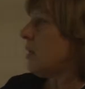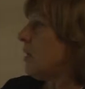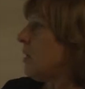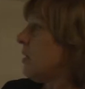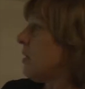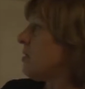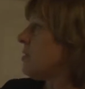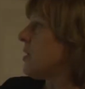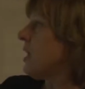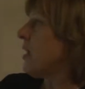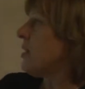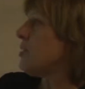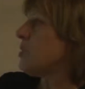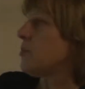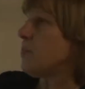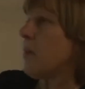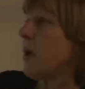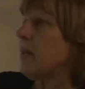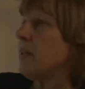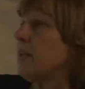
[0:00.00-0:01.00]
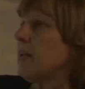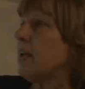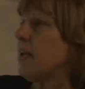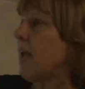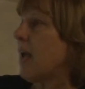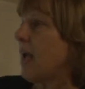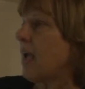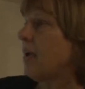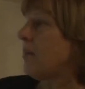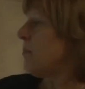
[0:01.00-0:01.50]
is a spelling
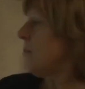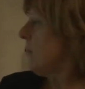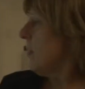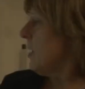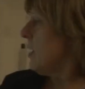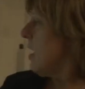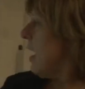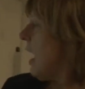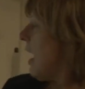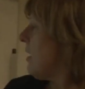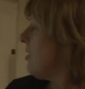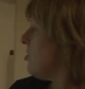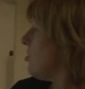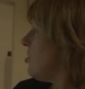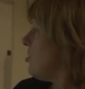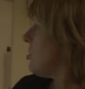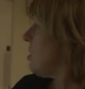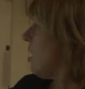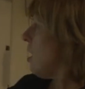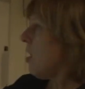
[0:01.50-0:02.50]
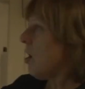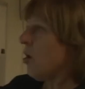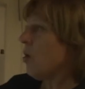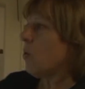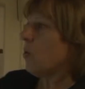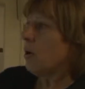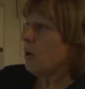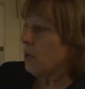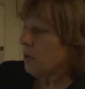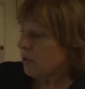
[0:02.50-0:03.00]
game, and
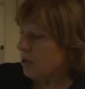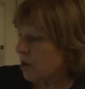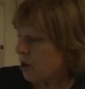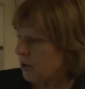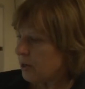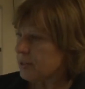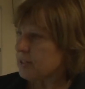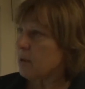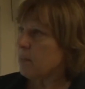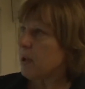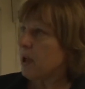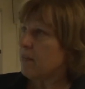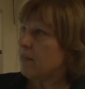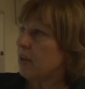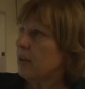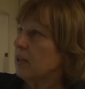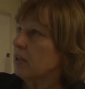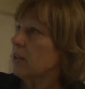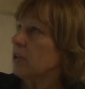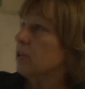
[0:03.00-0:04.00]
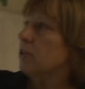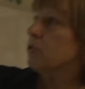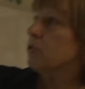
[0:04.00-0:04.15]
so notice I'm having a little